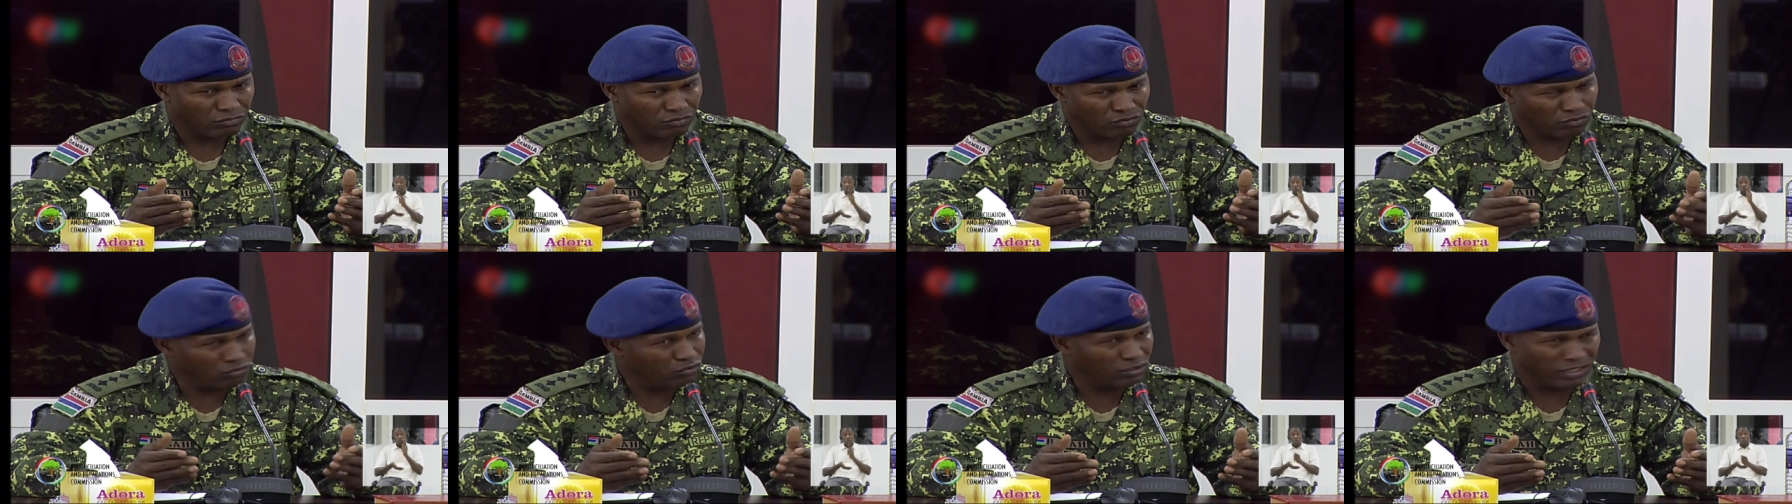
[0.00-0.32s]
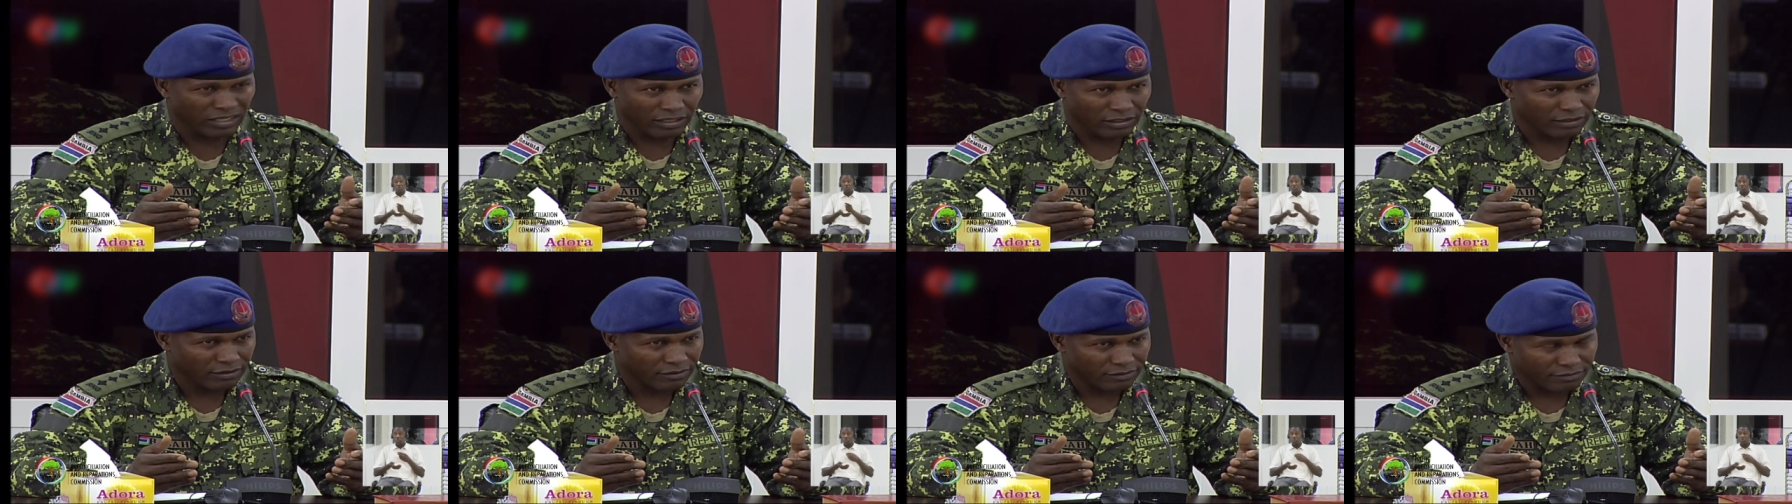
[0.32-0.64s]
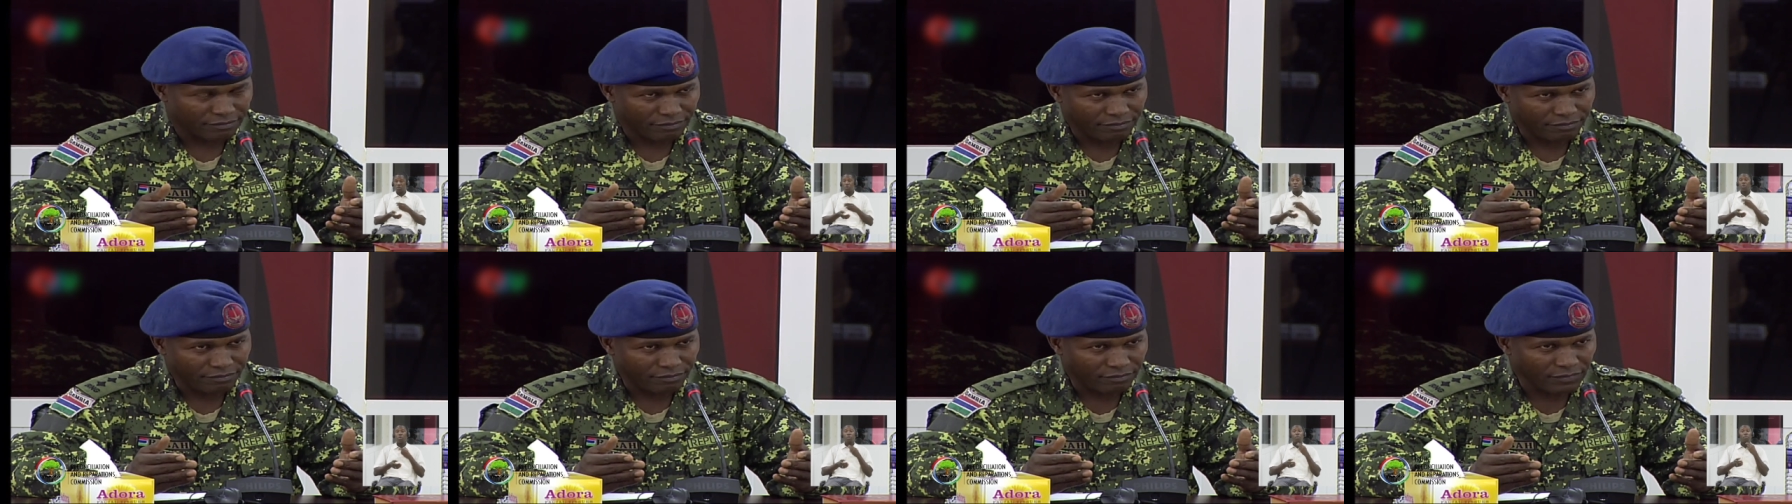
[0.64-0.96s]
do
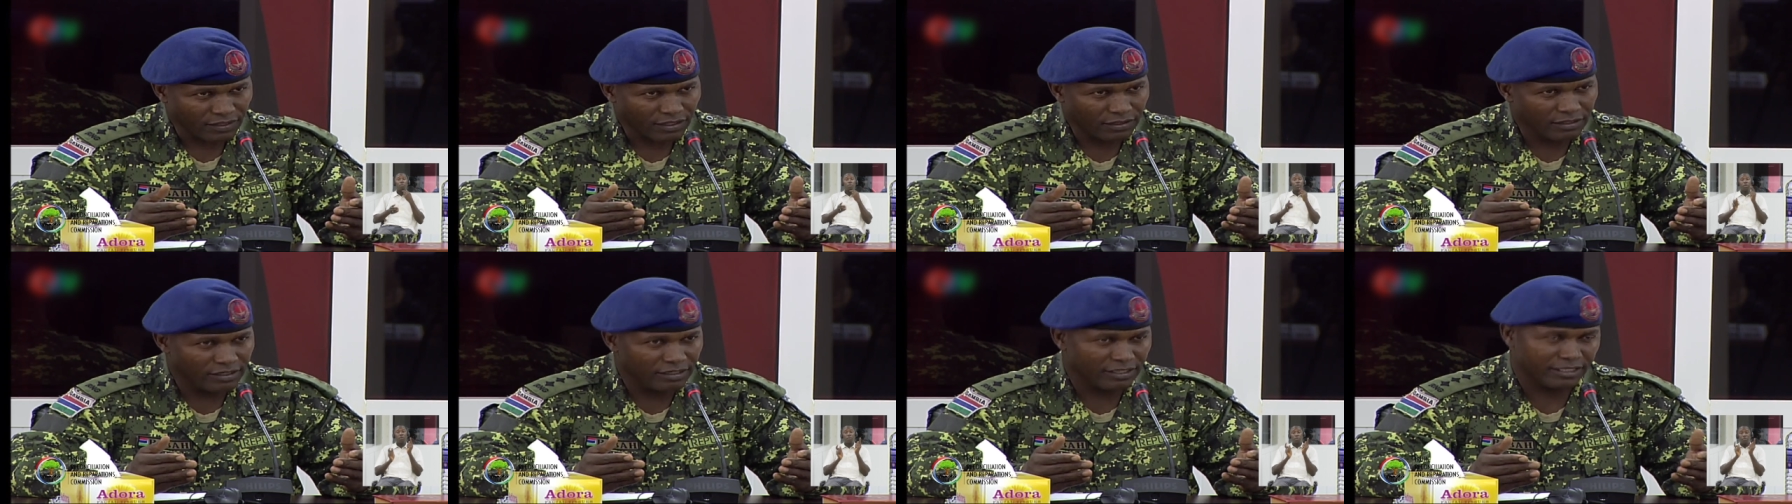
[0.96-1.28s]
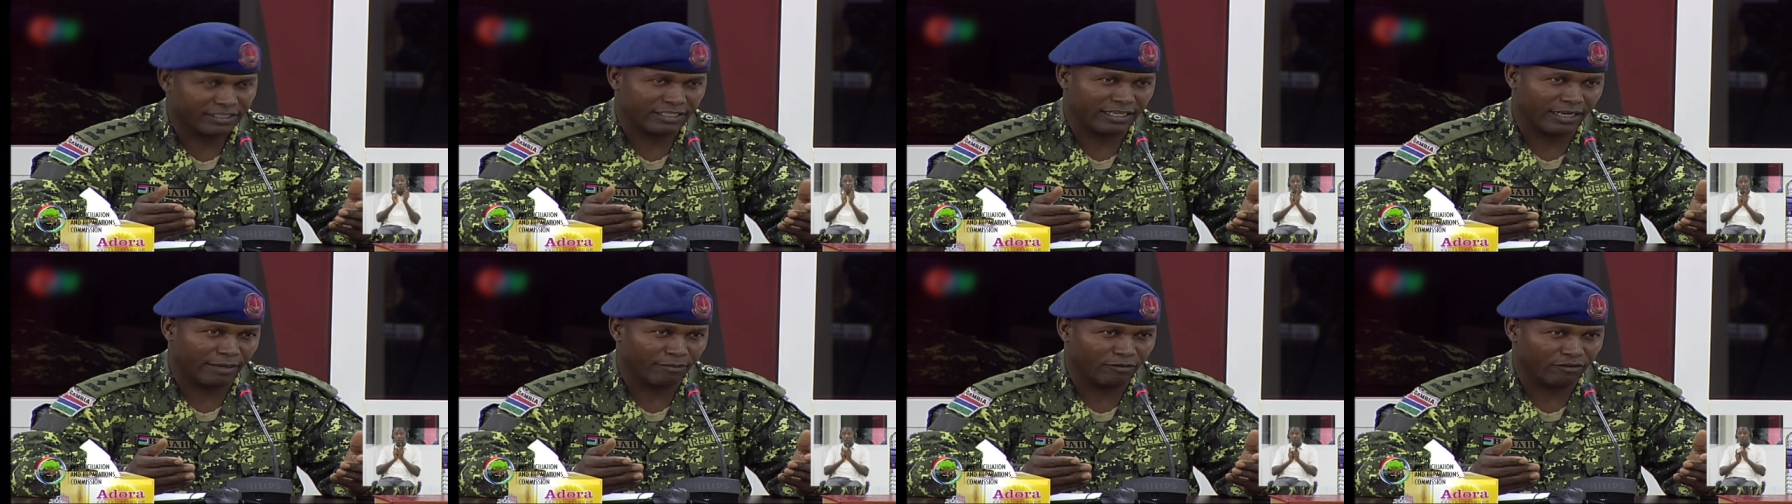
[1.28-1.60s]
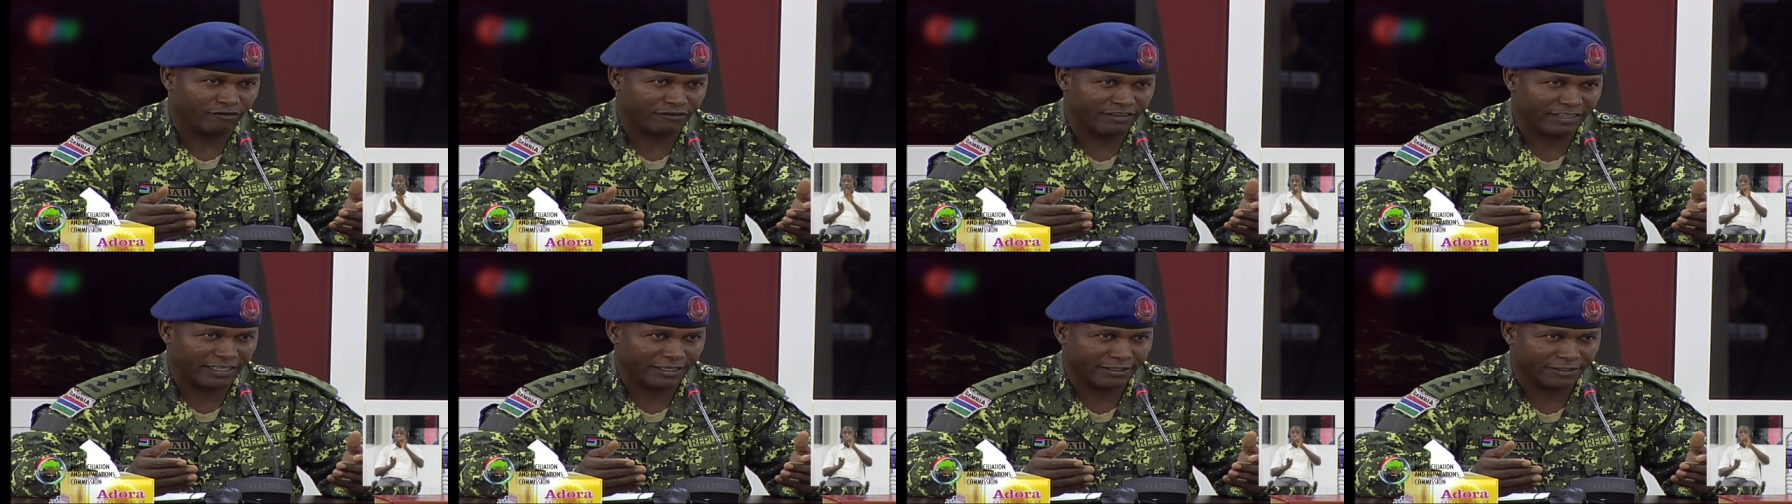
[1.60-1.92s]
this type
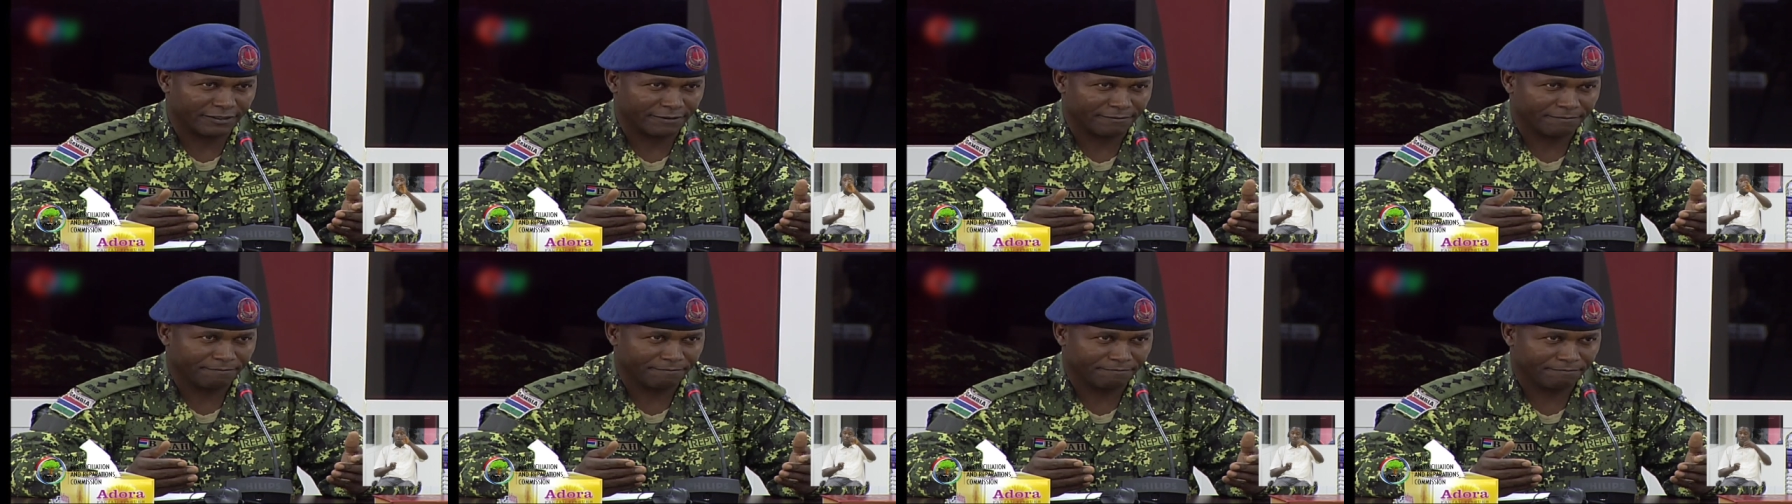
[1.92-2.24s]
of things.